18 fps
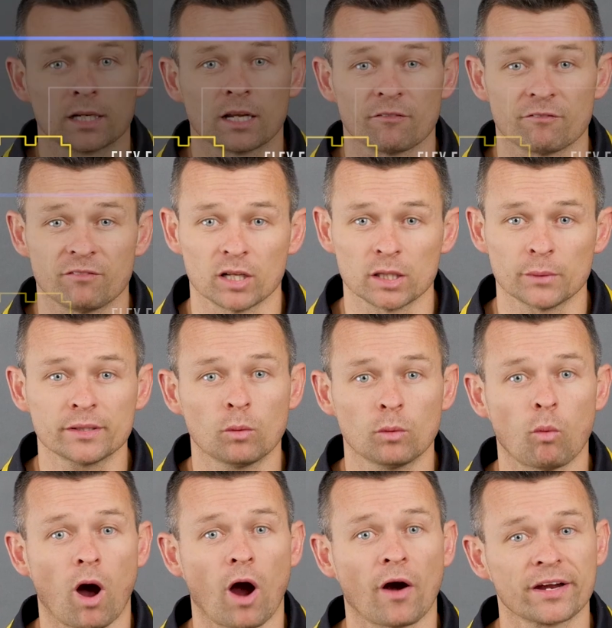Now, following the
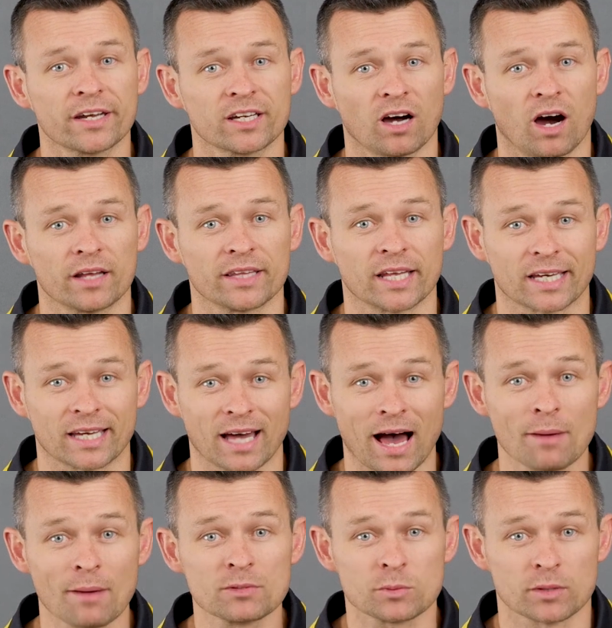wiring guide that
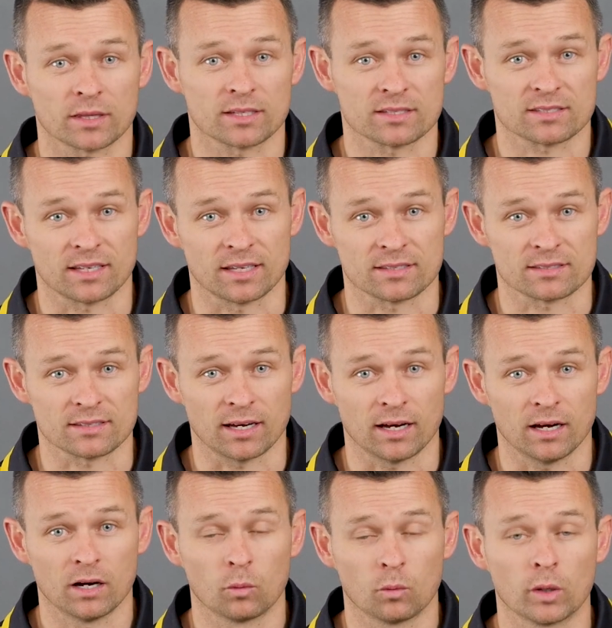comes with the
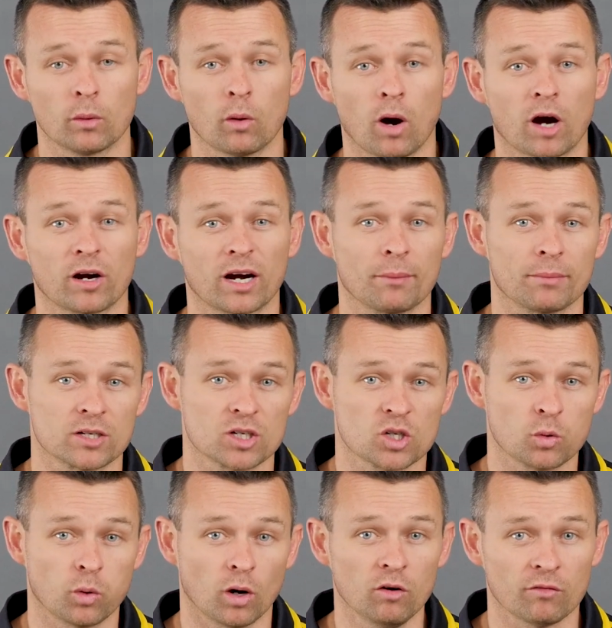sensor, we wire up
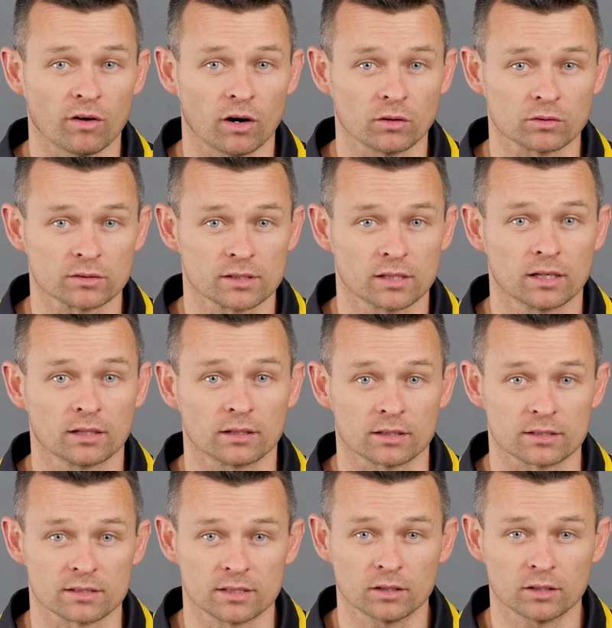12 volts, the
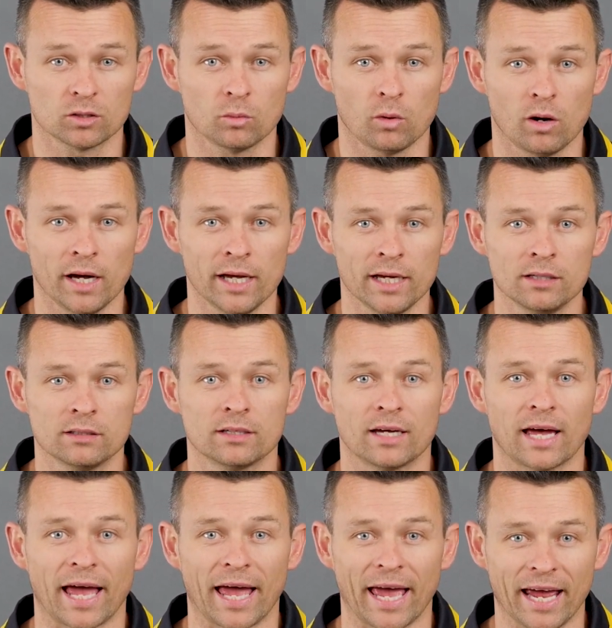signal wire,
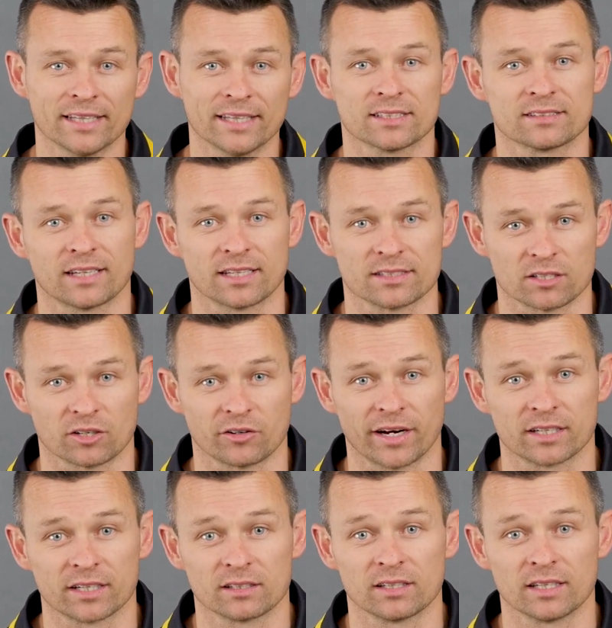and the sensor
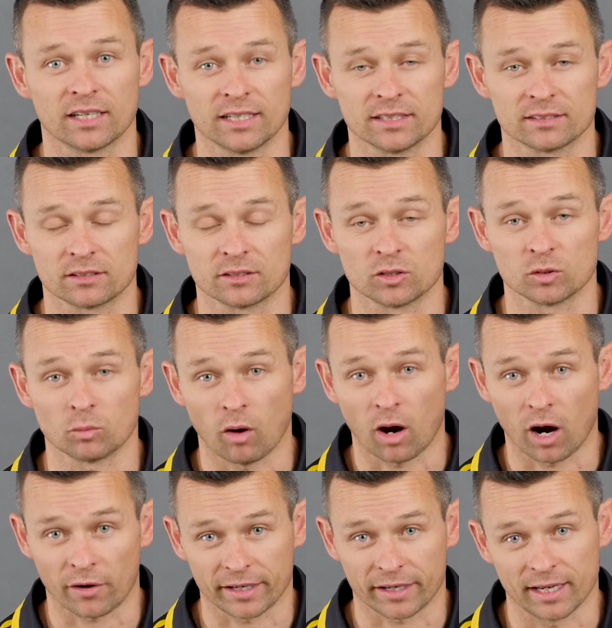ground to the ECU
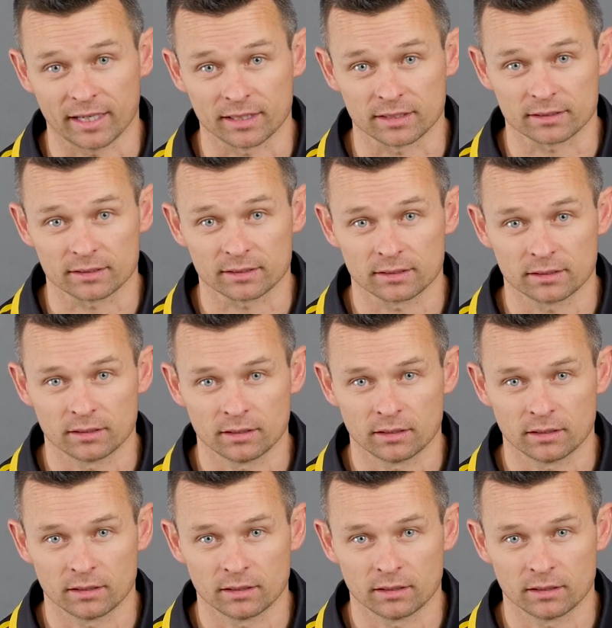wiring harness.